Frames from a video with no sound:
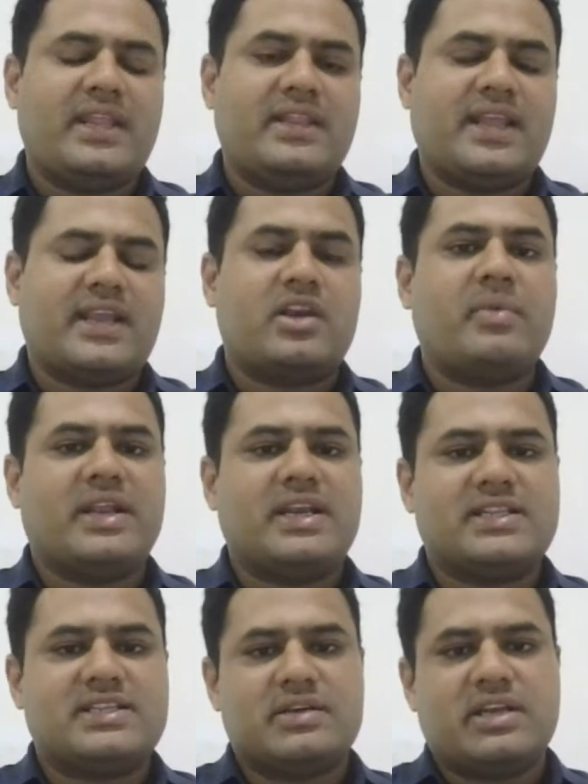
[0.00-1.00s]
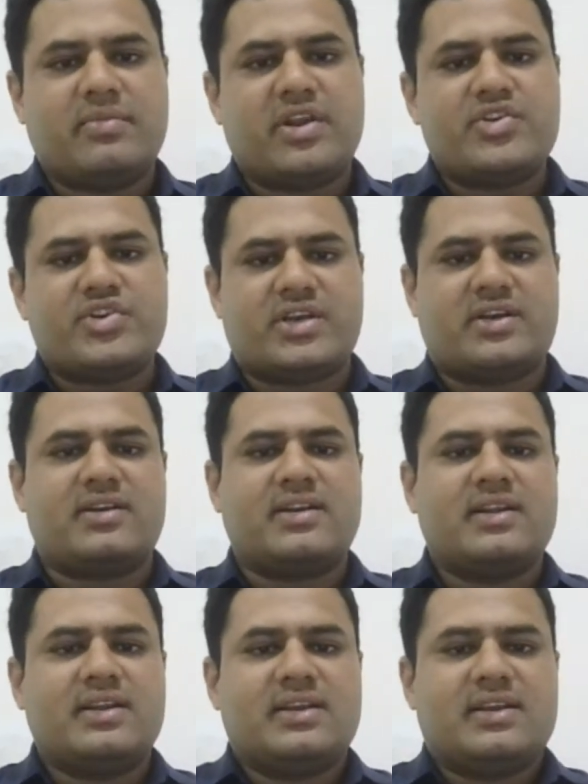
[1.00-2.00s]
in the economic dimension,
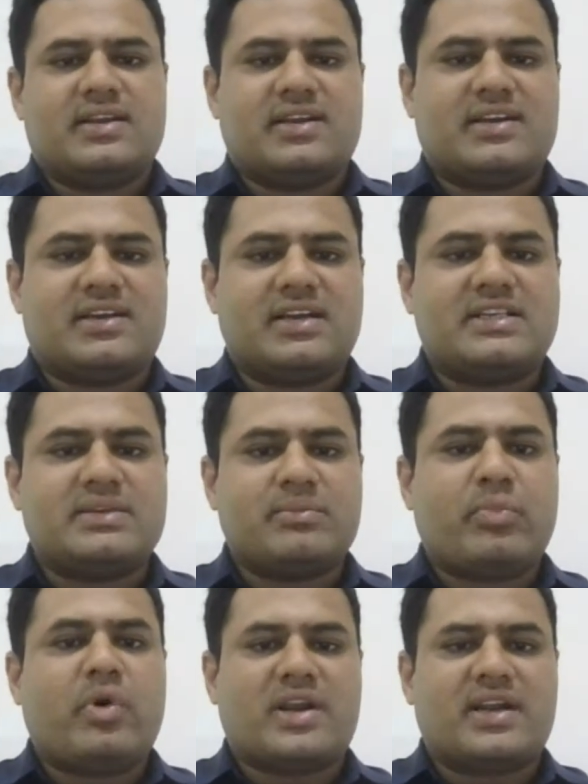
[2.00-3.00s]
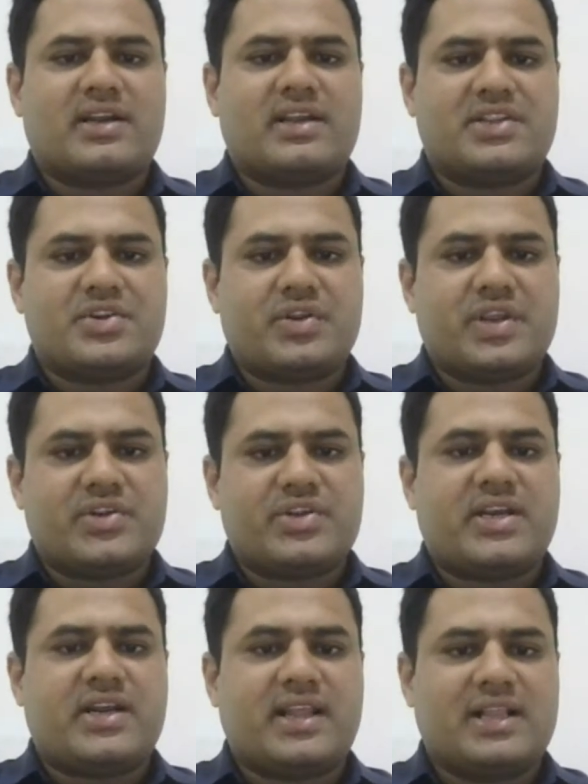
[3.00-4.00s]
it's important
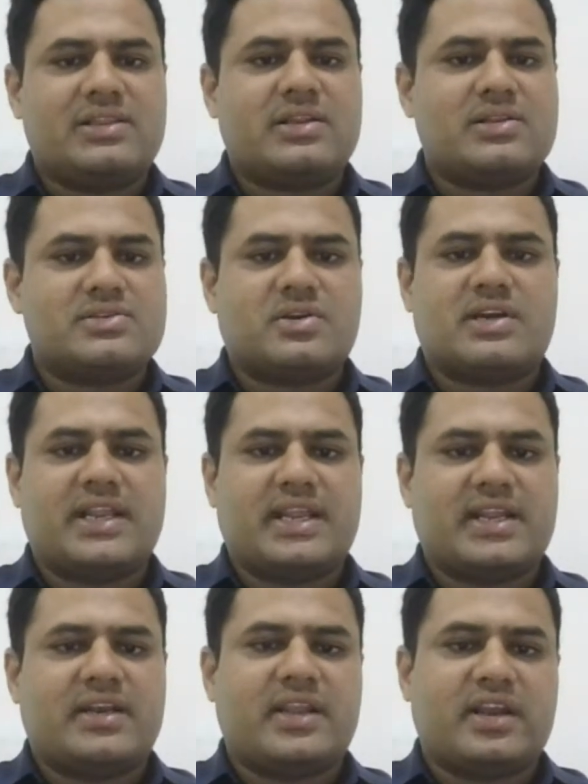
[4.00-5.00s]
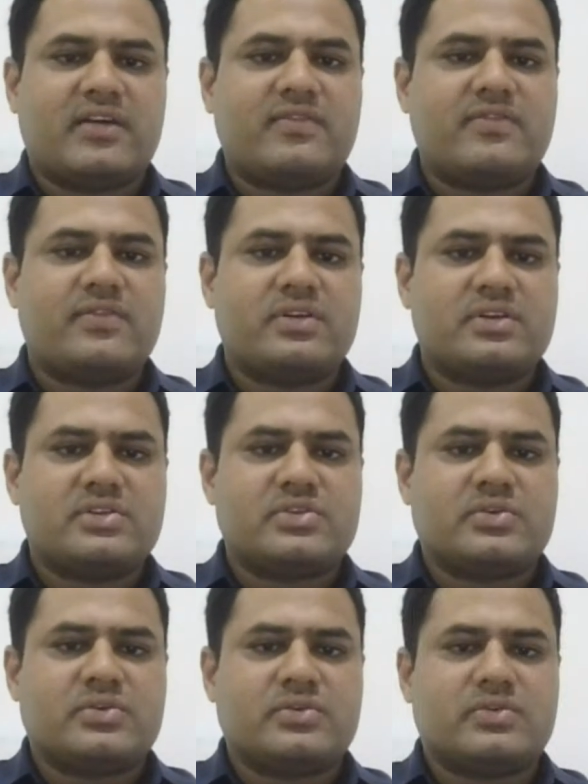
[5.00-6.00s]
education and health also are taken care of,
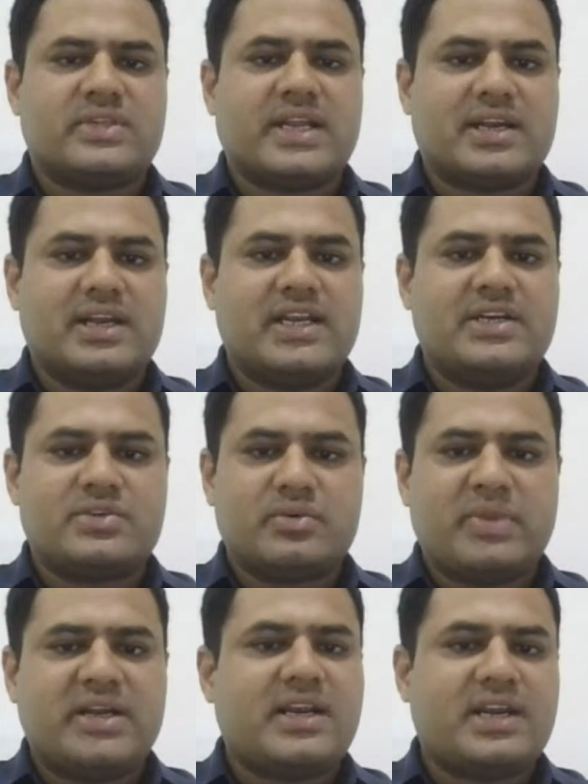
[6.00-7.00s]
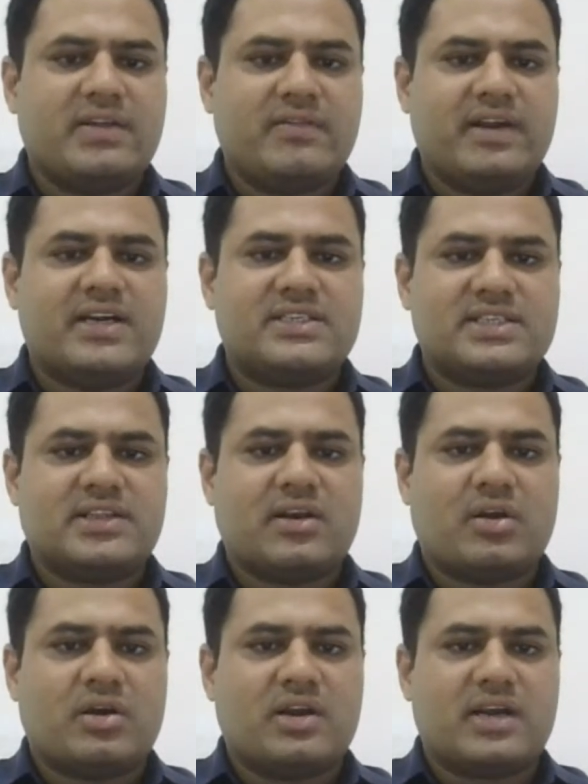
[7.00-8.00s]
so that leads to better dividends in the
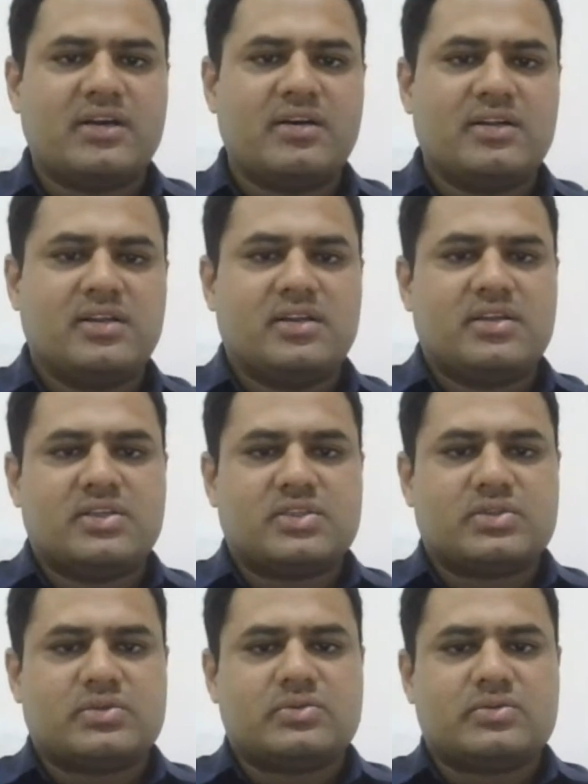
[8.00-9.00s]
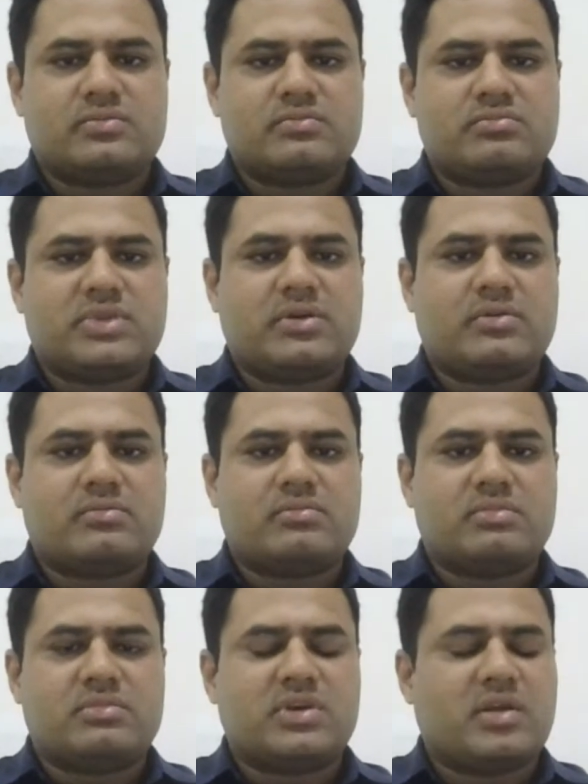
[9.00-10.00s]
long run. So
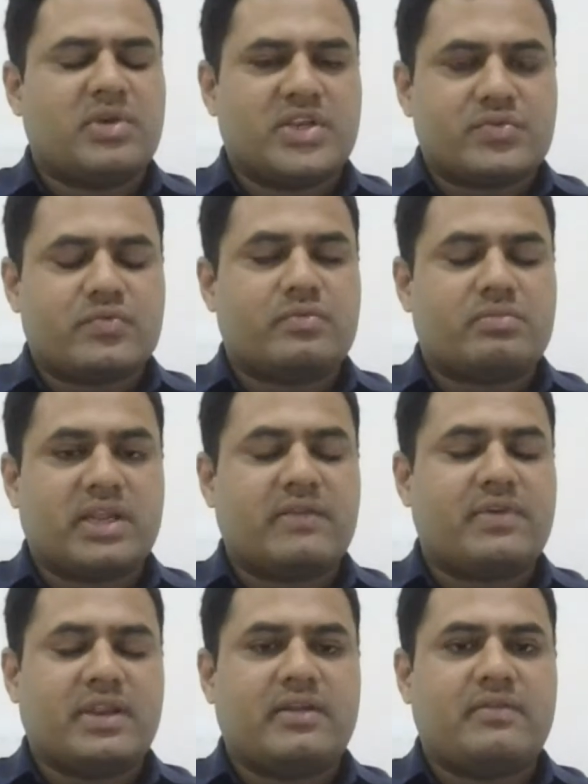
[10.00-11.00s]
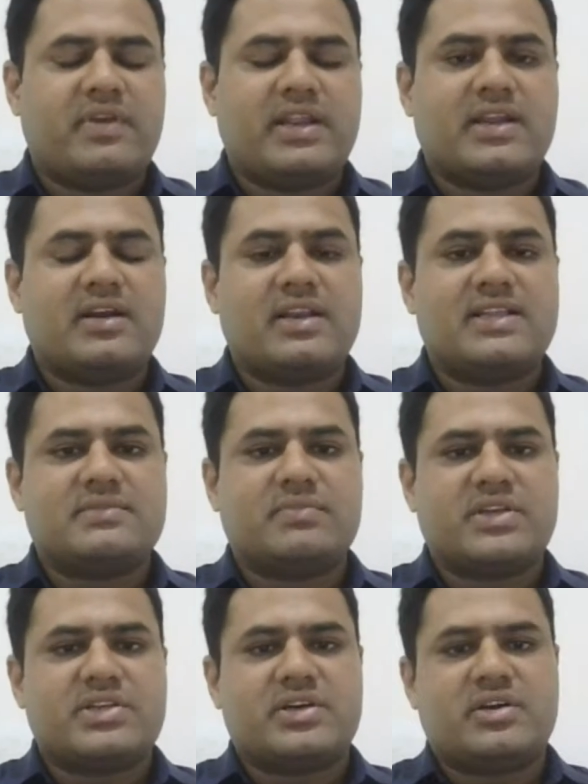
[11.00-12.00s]
WHO, every country is
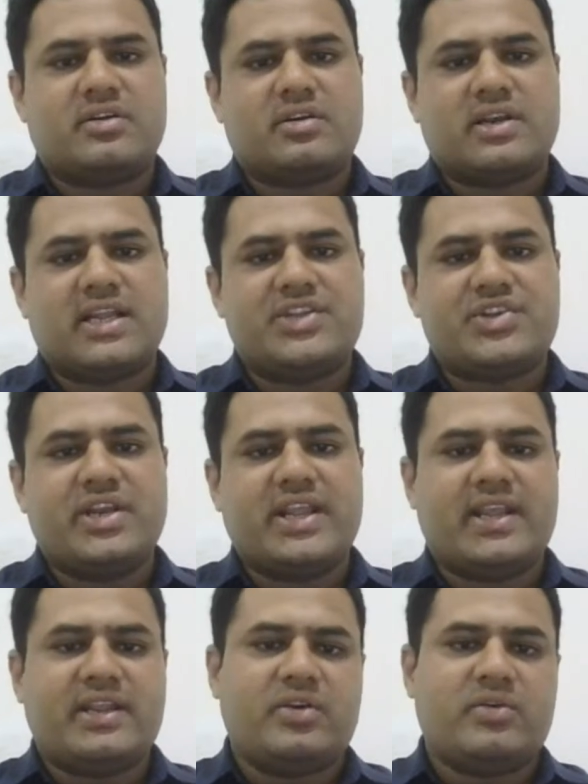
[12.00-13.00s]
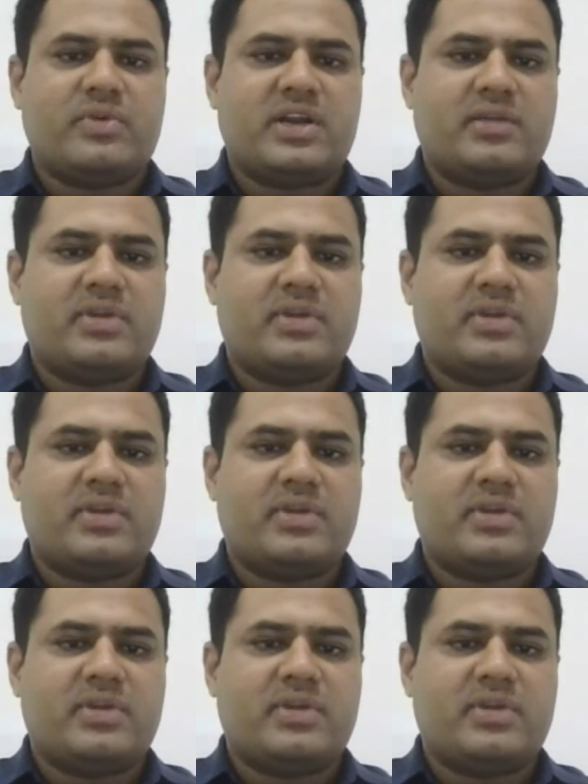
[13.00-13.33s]
measured on HDI, human